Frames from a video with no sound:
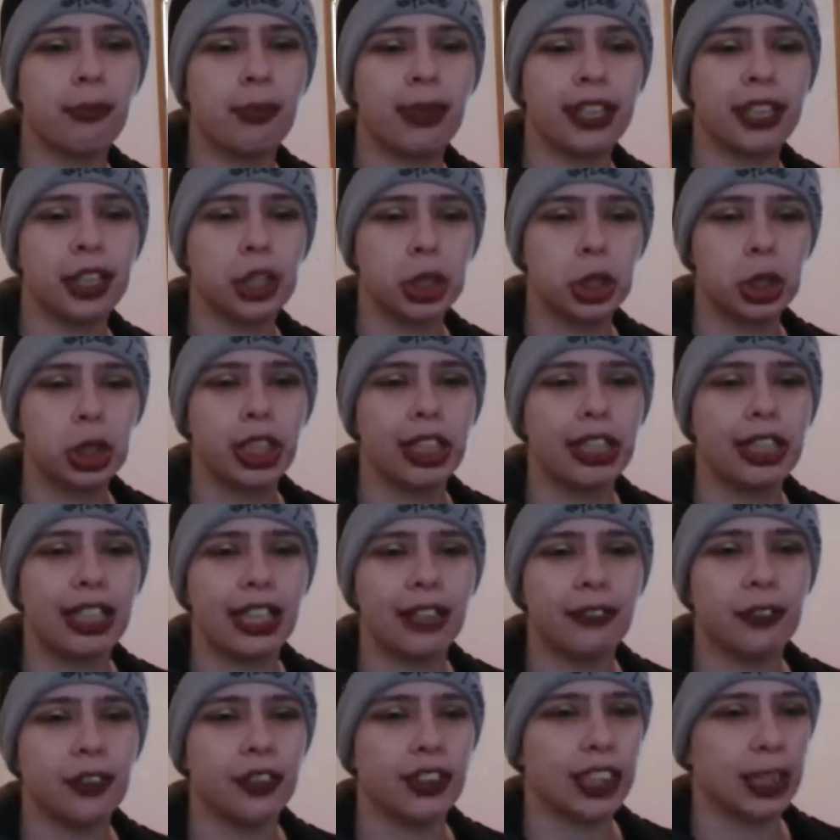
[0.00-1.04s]
but it's cheating
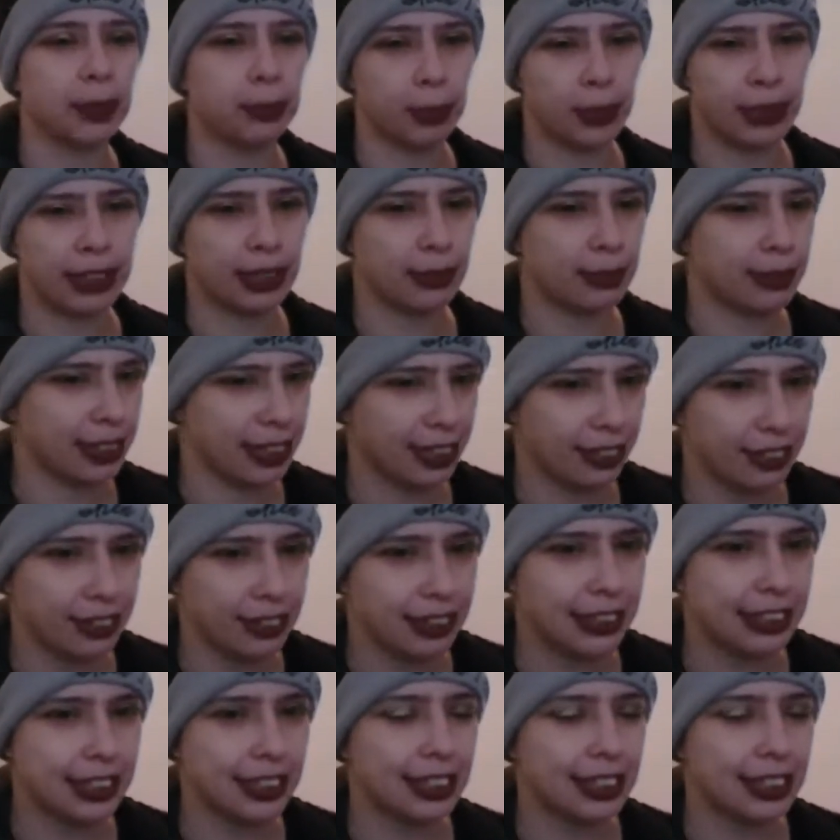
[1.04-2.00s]
if you sleep with someone else.